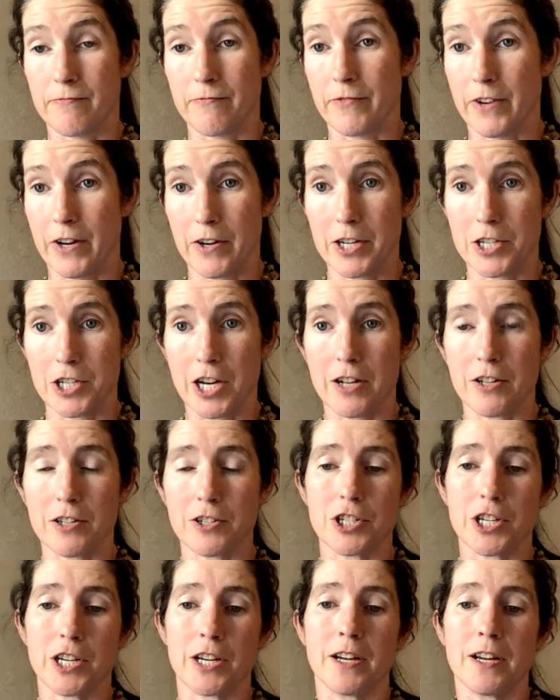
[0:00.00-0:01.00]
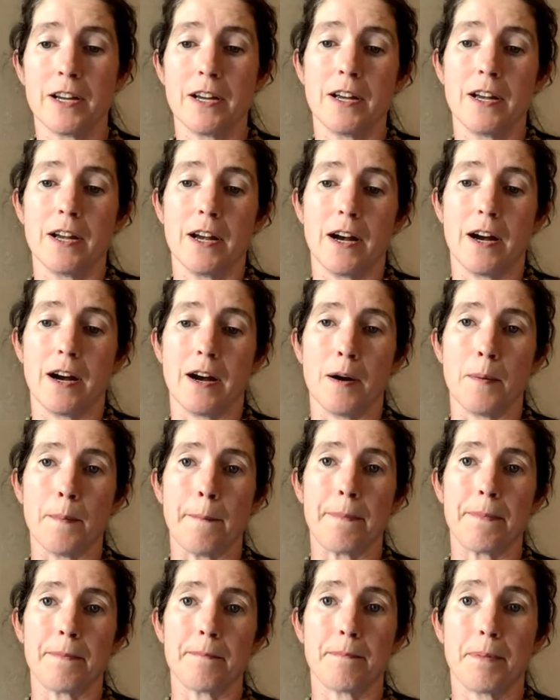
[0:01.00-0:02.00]
very challenging.
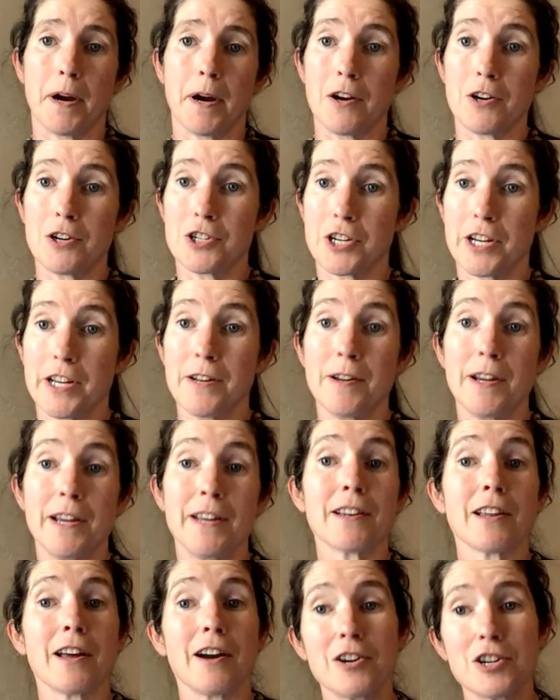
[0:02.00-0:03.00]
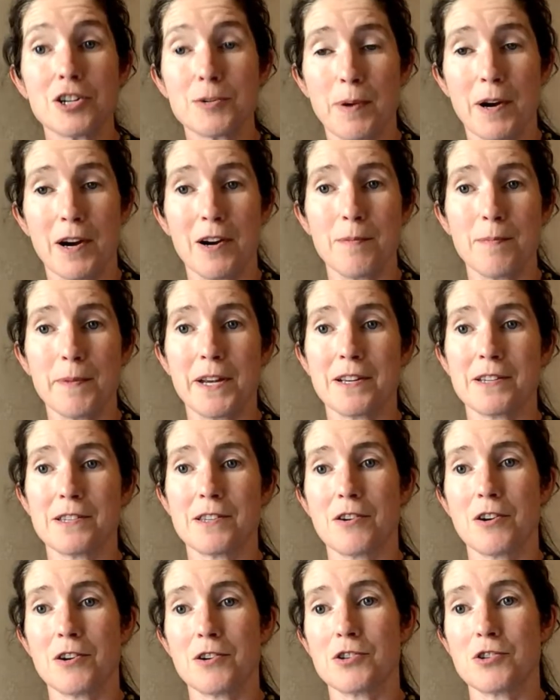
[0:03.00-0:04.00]
In large part because
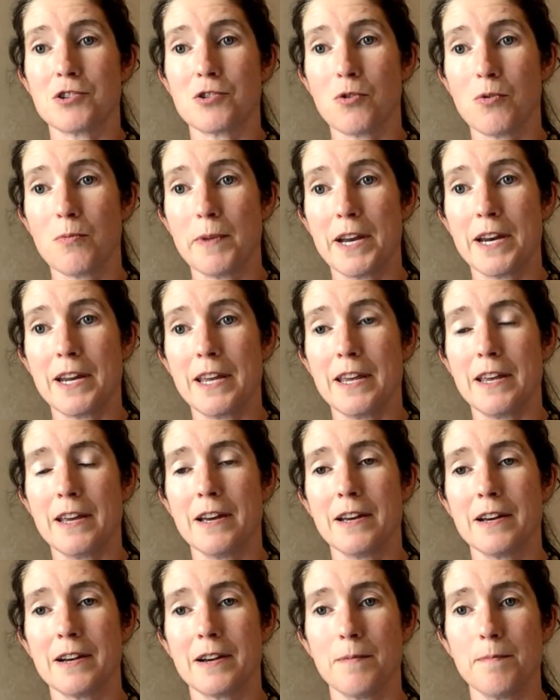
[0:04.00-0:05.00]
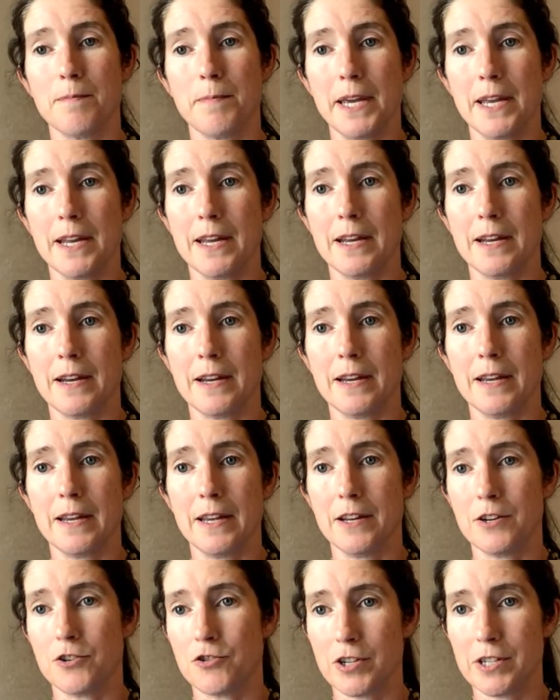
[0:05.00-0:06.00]
there are so many competing
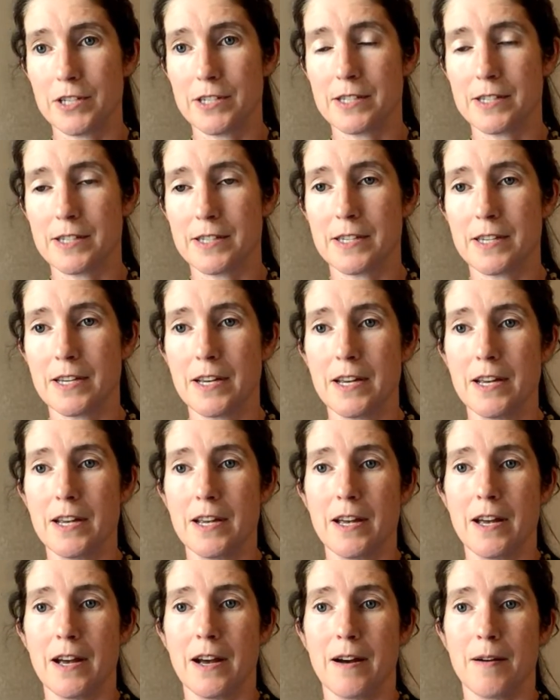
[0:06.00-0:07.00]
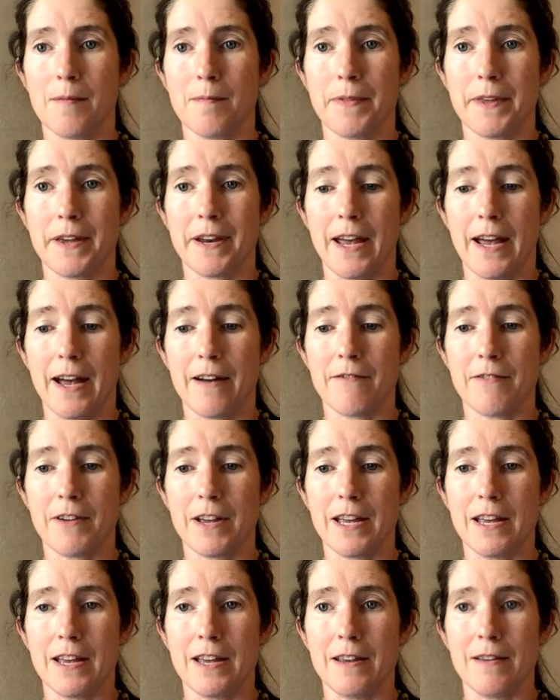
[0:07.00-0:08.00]
interests that have
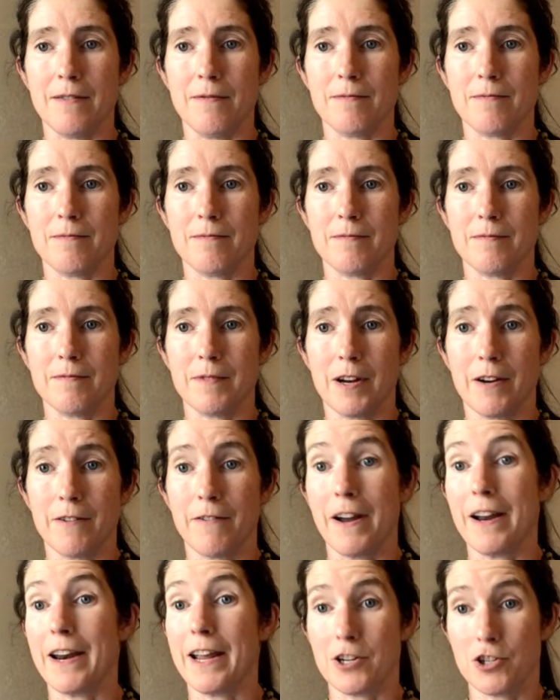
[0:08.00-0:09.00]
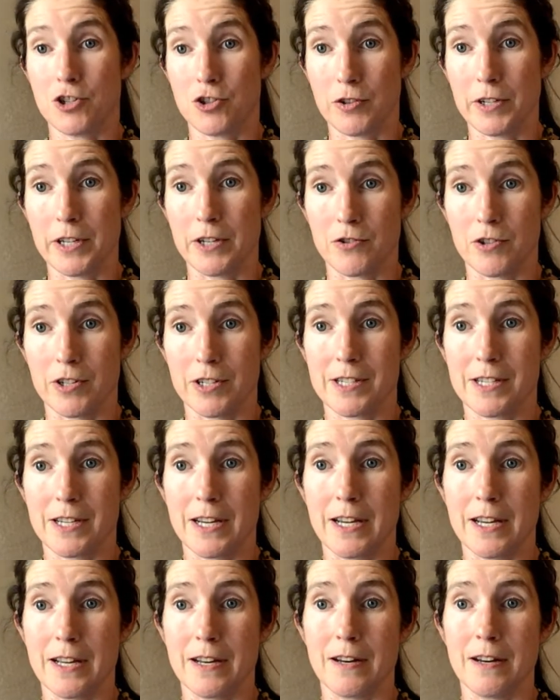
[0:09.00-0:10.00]
a financial interest
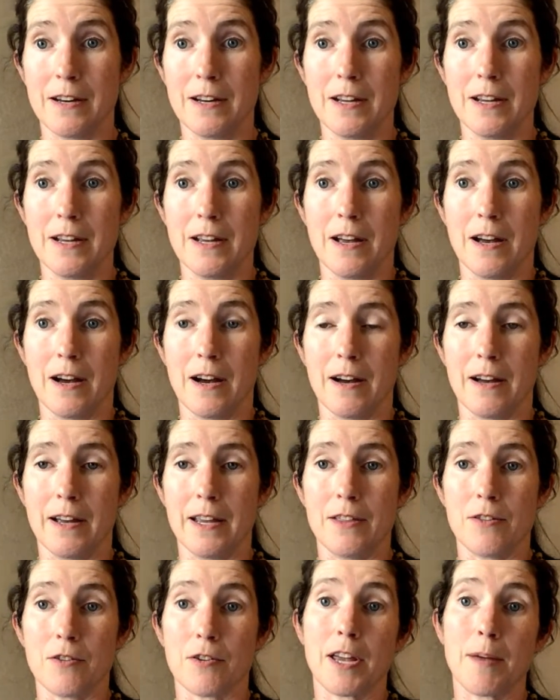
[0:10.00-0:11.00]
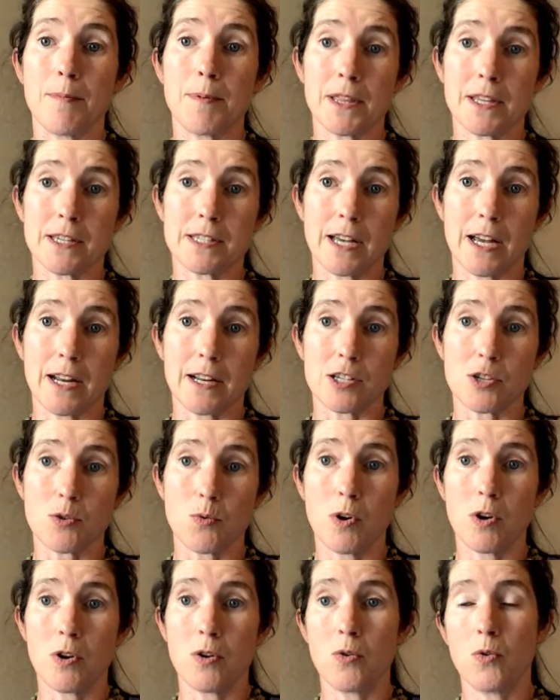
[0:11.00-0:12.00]
in either keeping the status
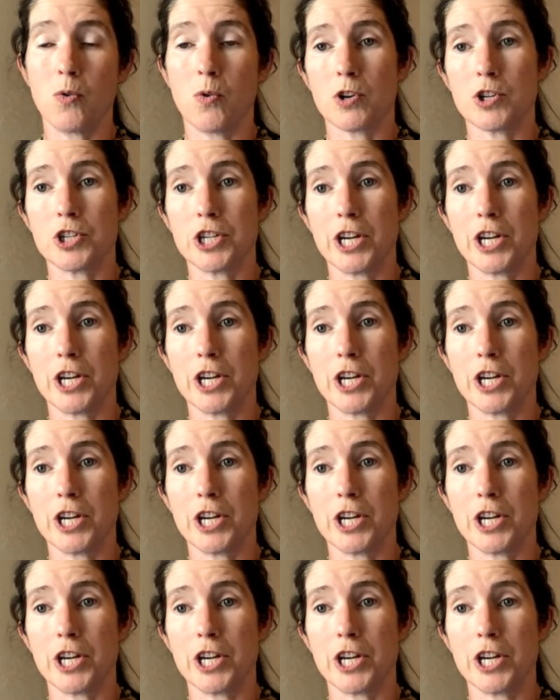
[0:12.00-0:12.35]
quo or